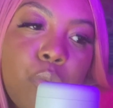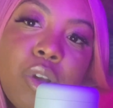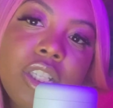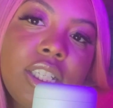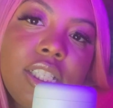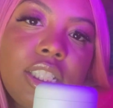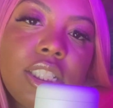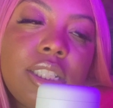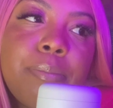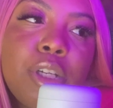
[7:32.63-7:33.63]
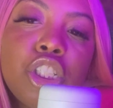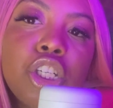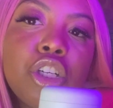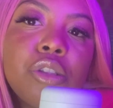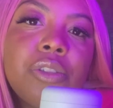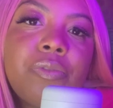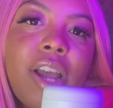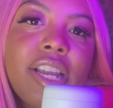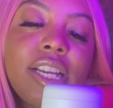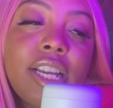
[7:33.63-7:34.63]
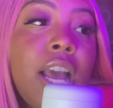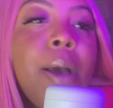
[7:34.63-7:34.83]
which is just a bunch of girls fighting.